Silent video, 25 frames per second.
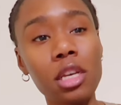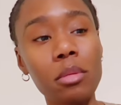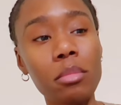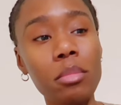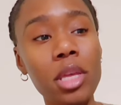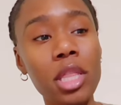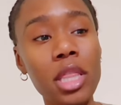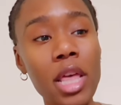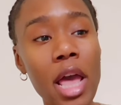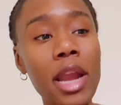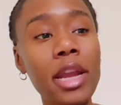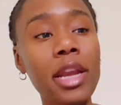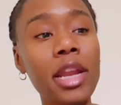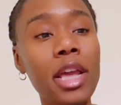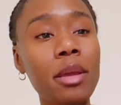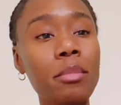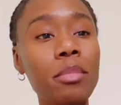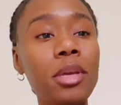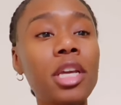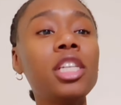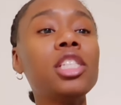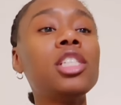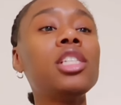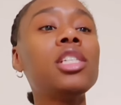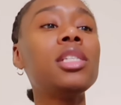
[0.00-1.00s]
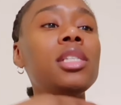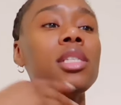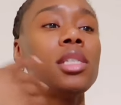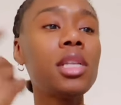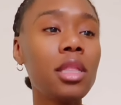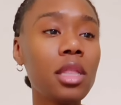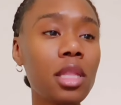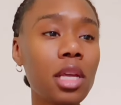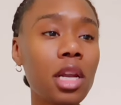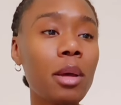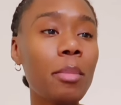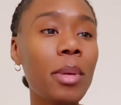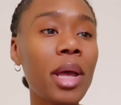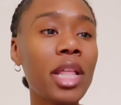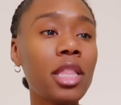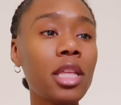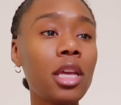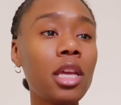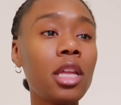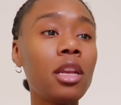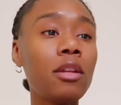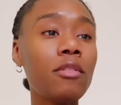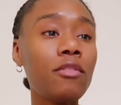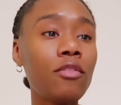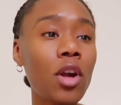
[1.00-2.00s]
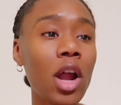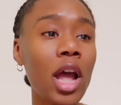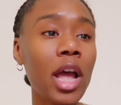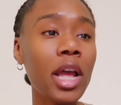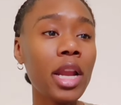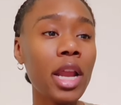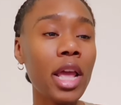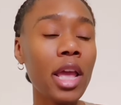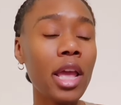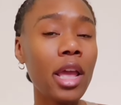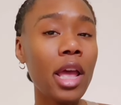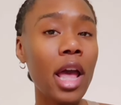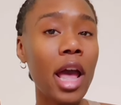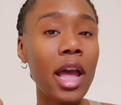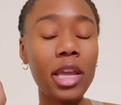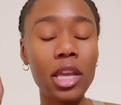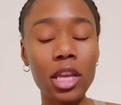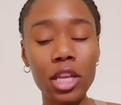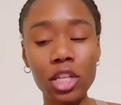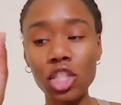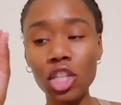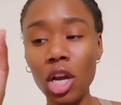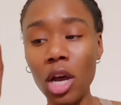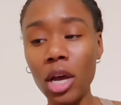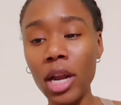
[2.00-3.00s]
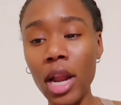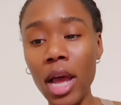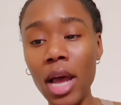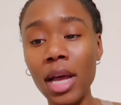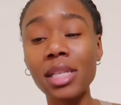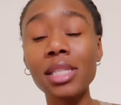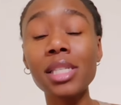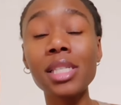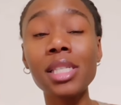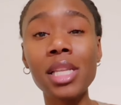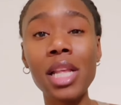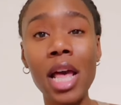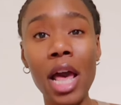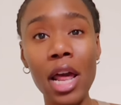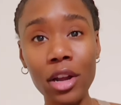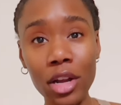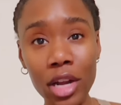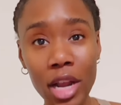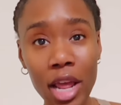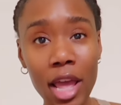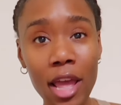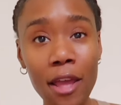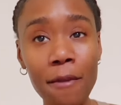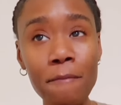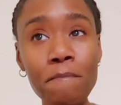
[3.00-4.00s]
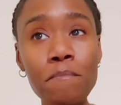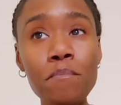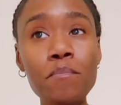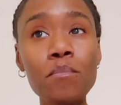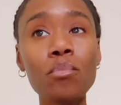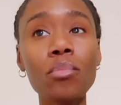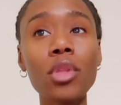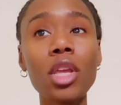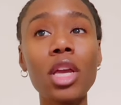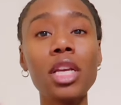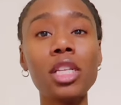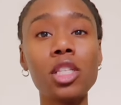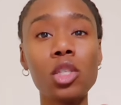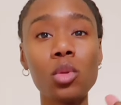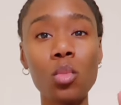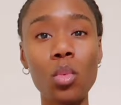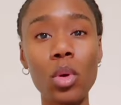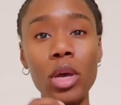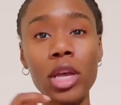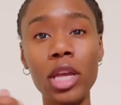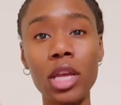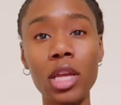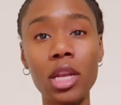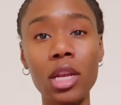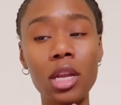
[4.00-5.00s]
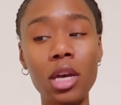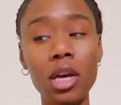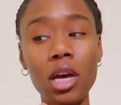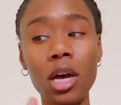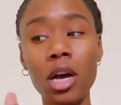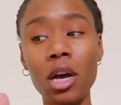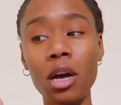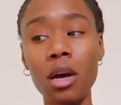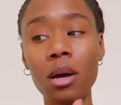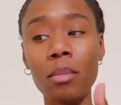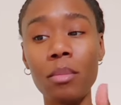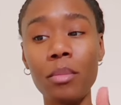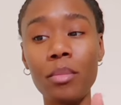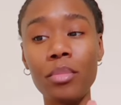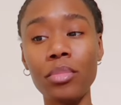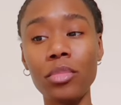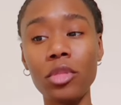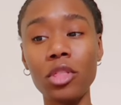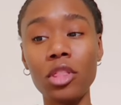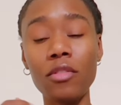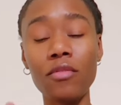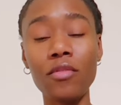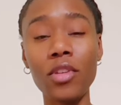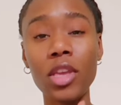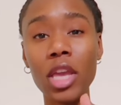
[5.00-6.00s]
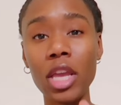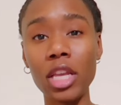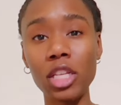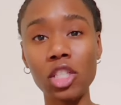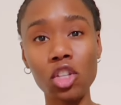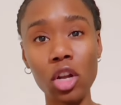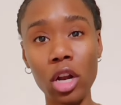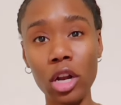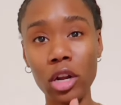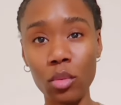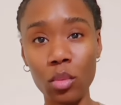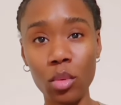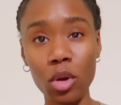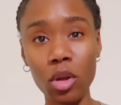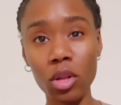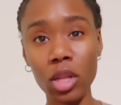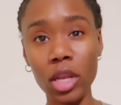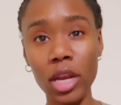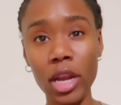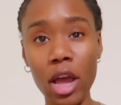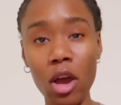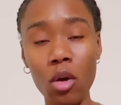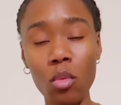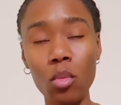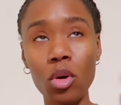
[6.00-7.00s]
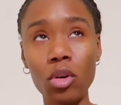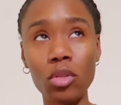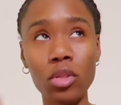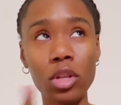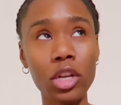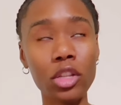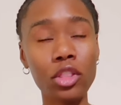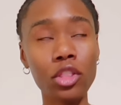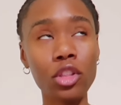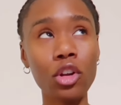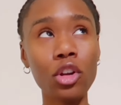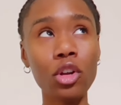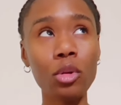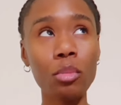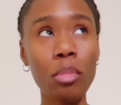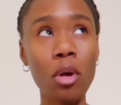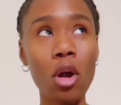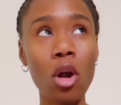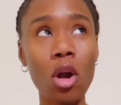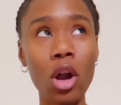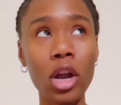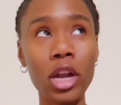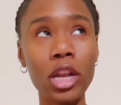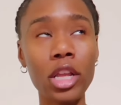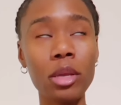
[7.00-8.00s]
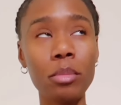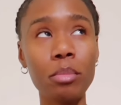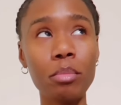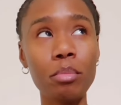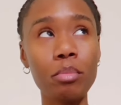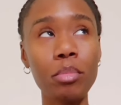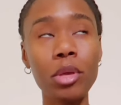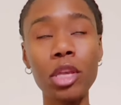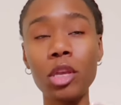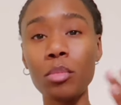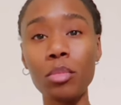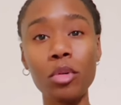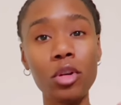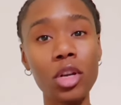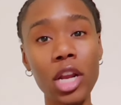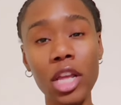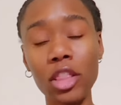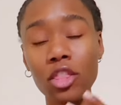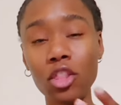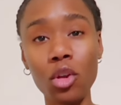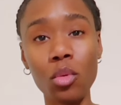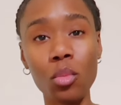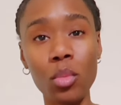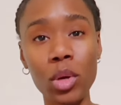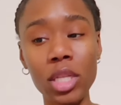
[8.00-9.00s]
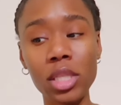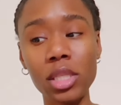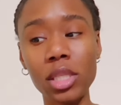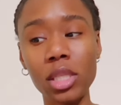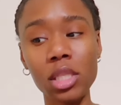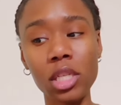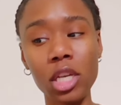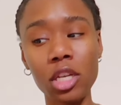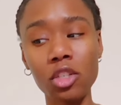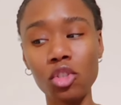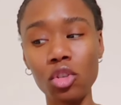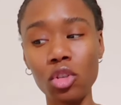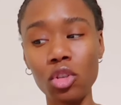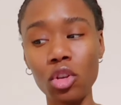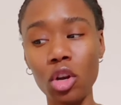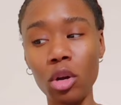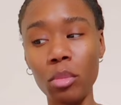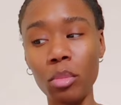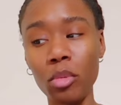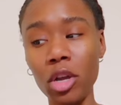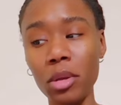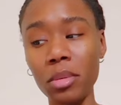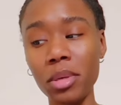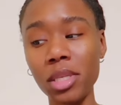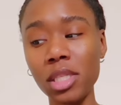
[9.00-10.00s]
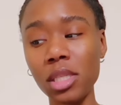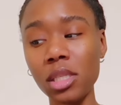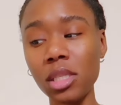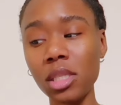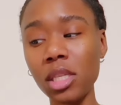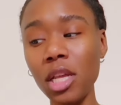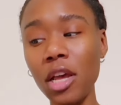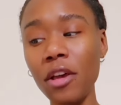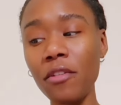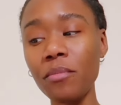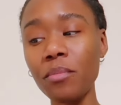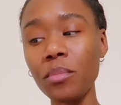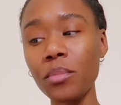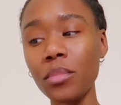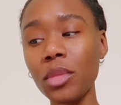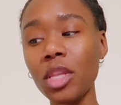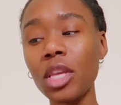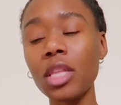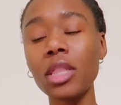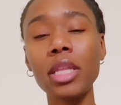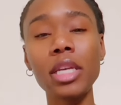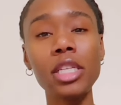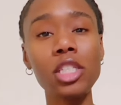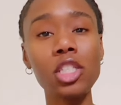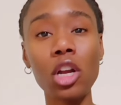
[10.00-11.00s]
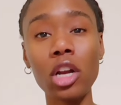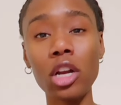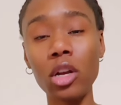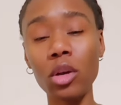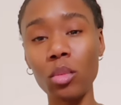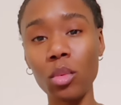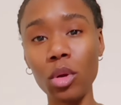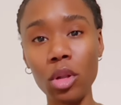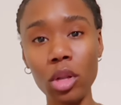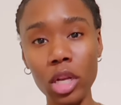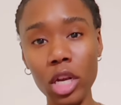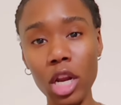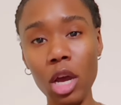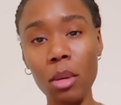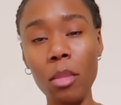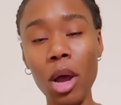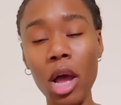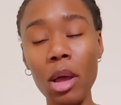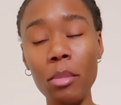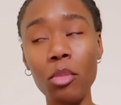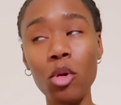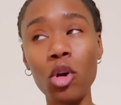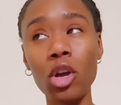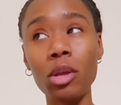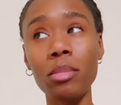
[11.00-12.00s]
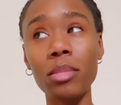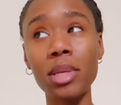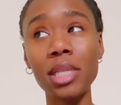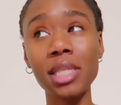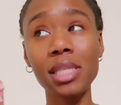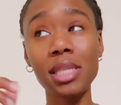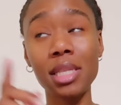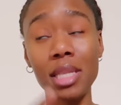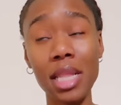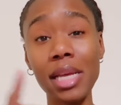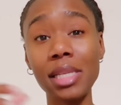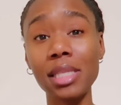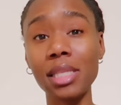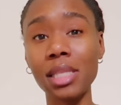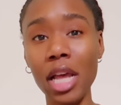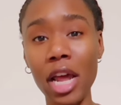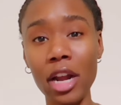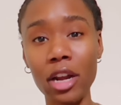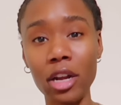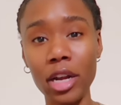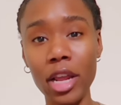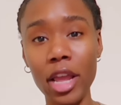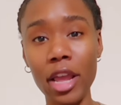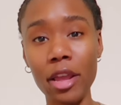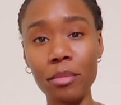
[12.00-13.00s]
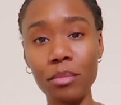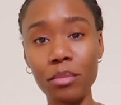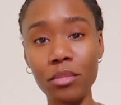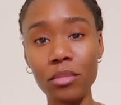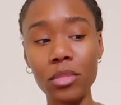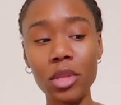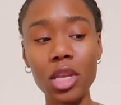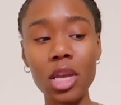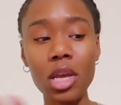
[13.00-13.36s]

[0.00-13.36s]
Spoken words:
took me that day because she sent it up at the end of Friday. I kid y'all not, Saturday is when the VA started rolling out. Well, their third party people that they're with to schedule your appointments and stuff, they started rolling out my appointments that Saturday.